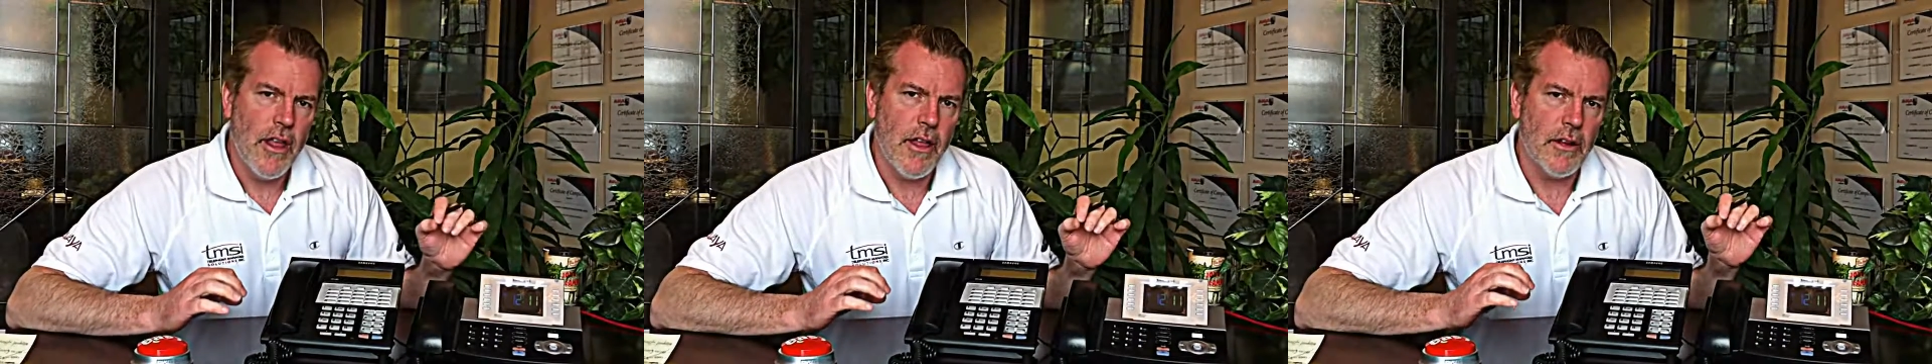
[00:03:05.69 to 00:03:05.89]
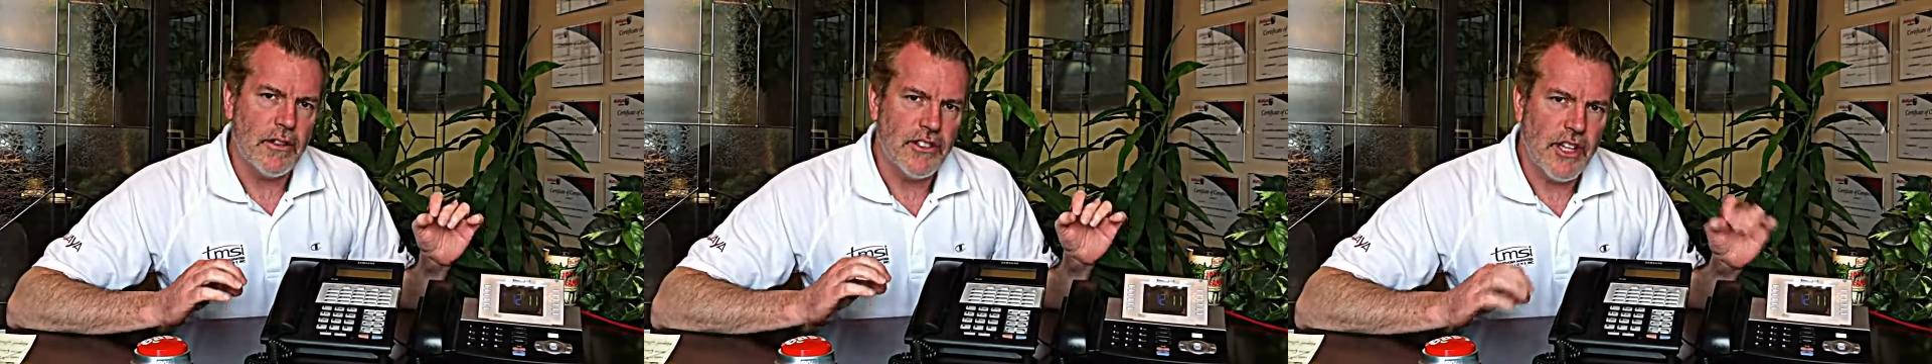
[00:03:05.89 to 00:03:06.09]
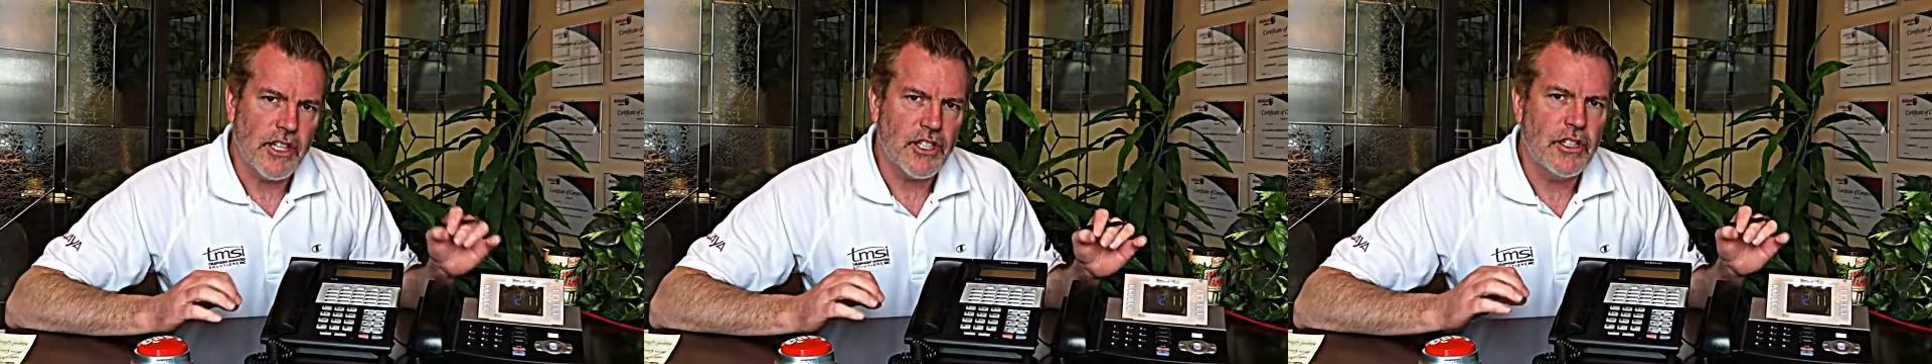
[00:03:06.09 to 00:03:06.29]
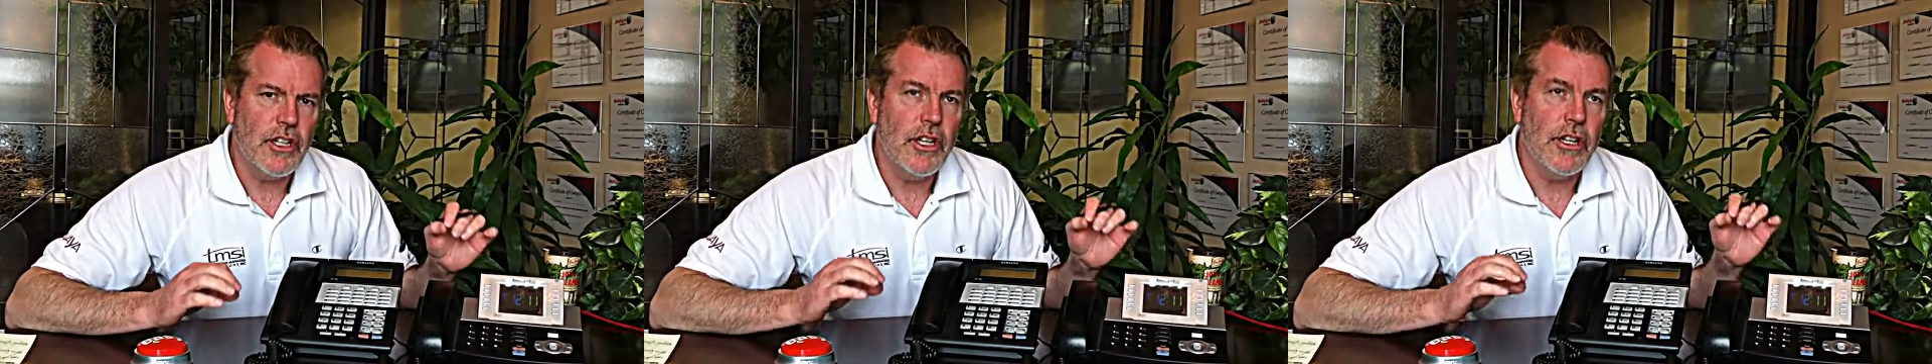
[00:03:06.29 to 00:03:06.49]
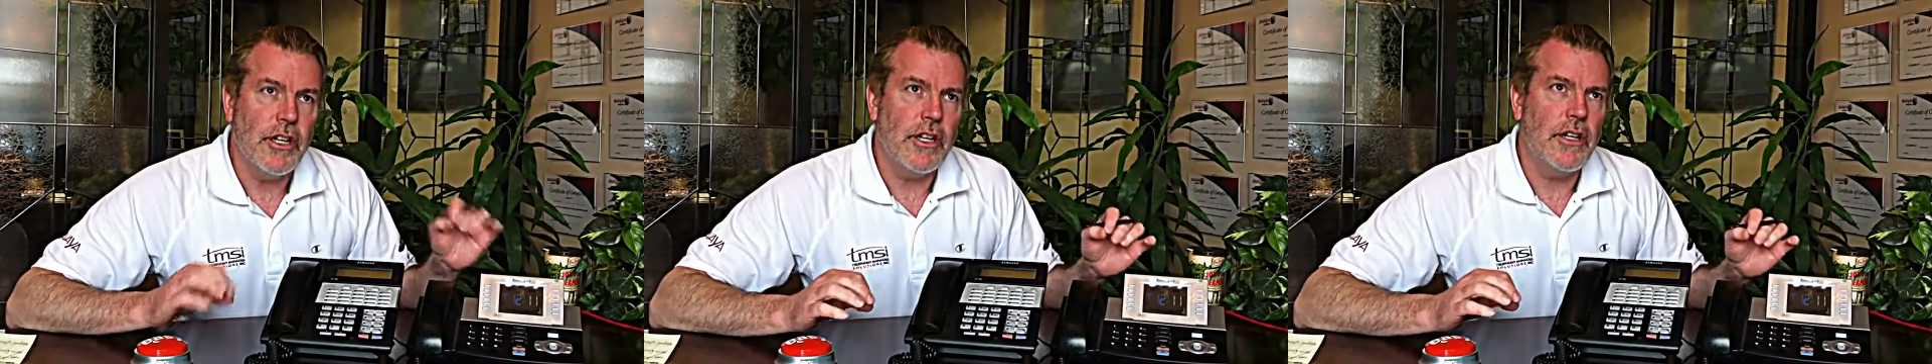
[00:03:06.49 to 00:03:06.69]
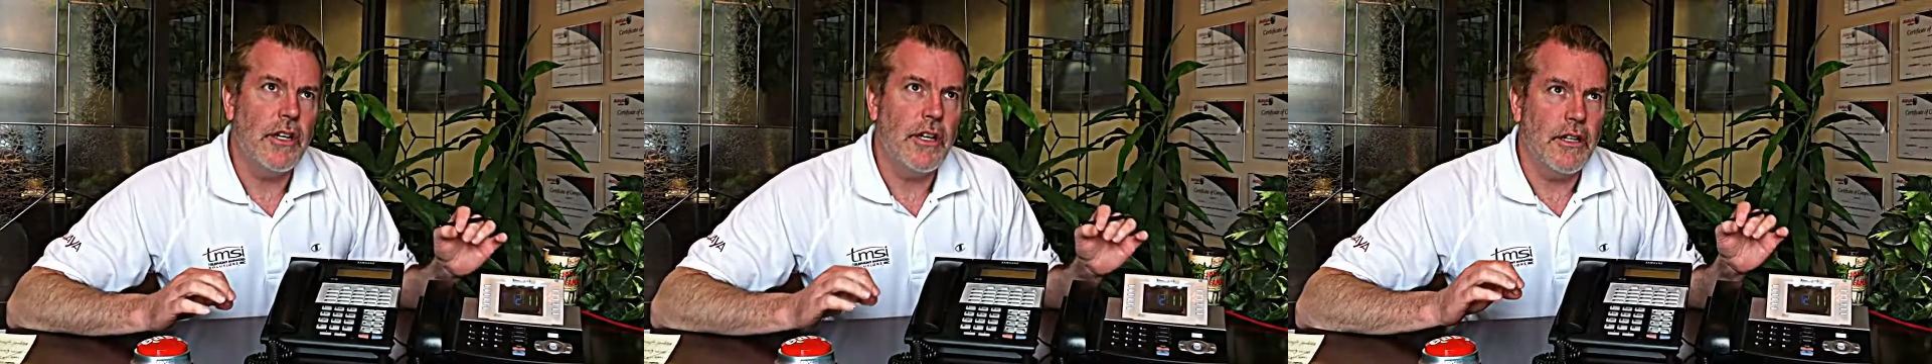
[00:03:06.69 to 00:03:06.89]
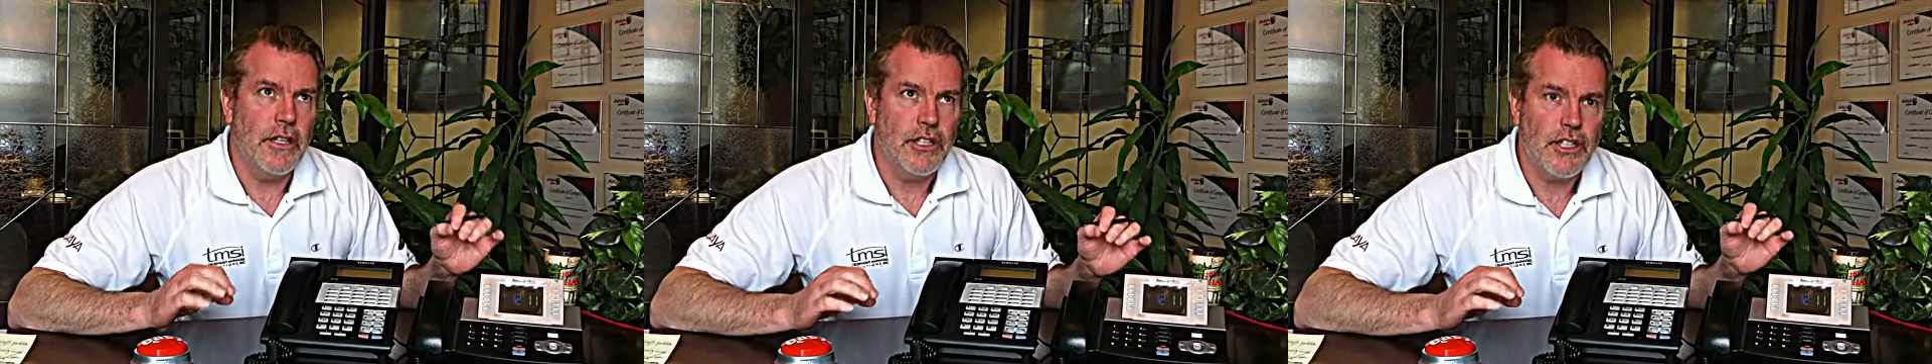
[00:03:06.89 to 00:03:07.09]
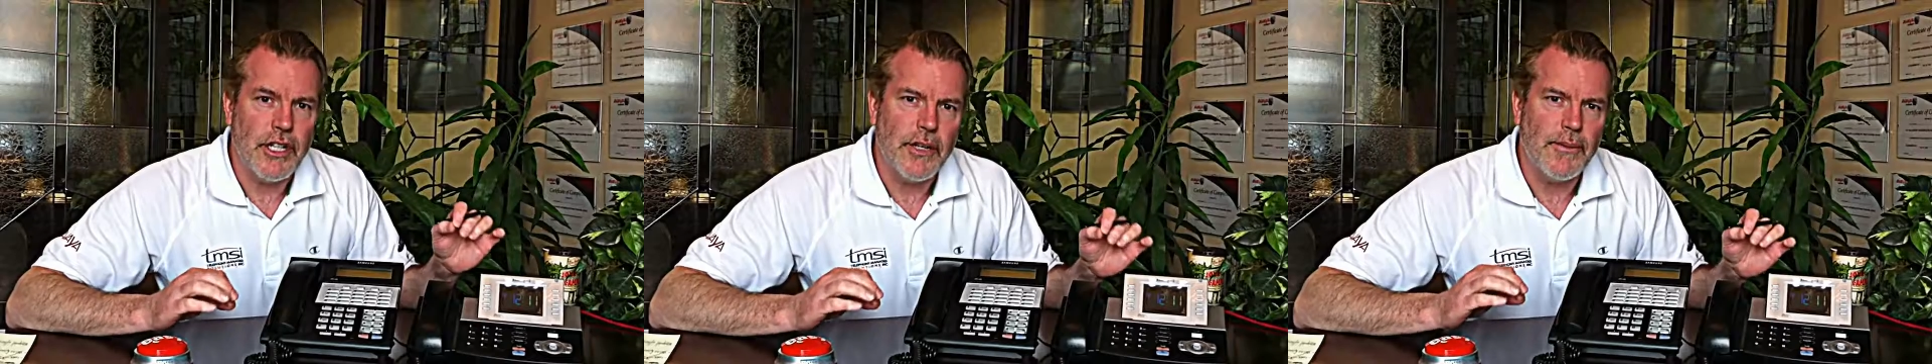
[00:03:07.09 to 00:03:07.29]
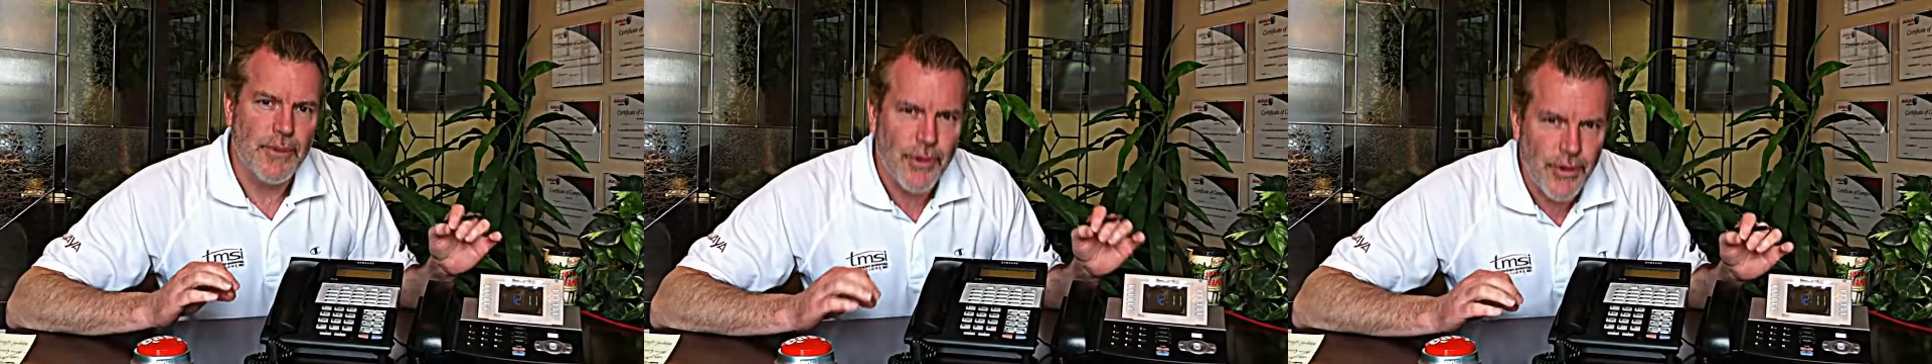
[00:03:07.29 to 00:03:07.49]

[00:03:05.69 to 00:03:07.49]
Their Session and Initiated